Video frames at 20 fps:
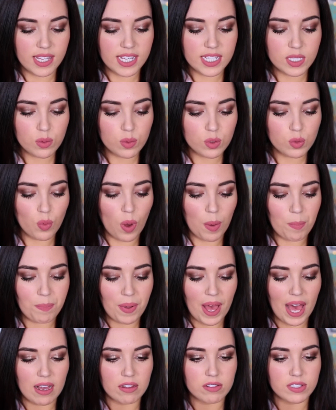This was
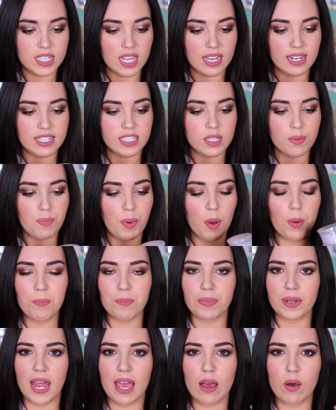£1 and it's a
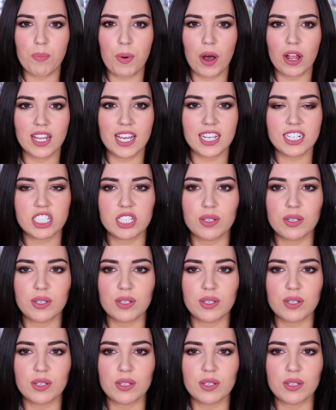pump nail polish,